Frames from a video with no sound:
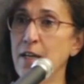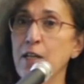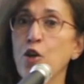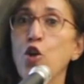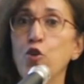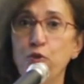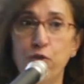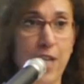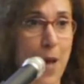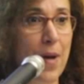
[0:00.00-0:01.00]

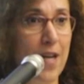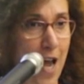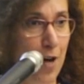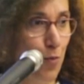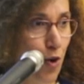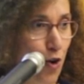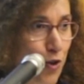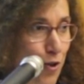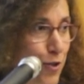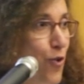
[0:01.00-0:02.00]
include Yemen and
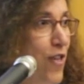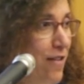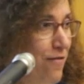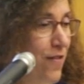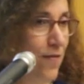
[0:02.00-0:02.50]
Morocco. So they